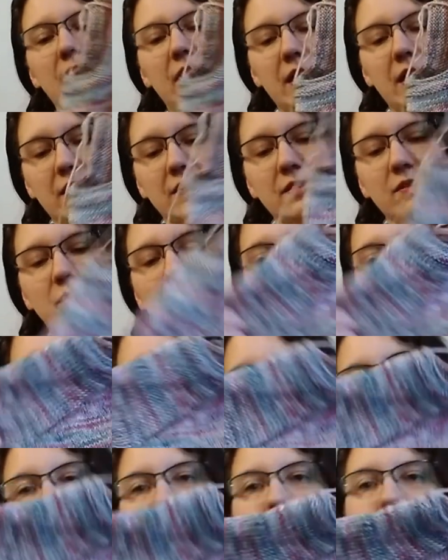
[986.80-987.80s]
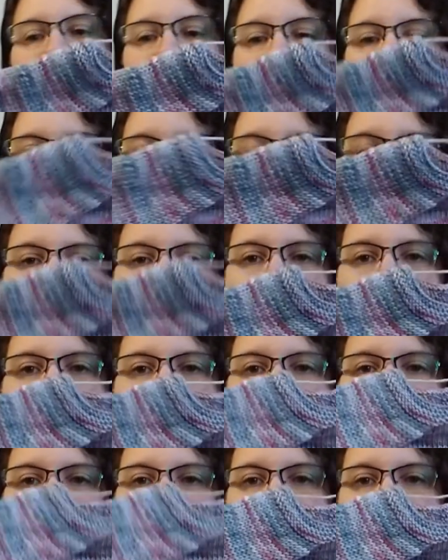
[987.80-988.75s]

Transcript: and started on the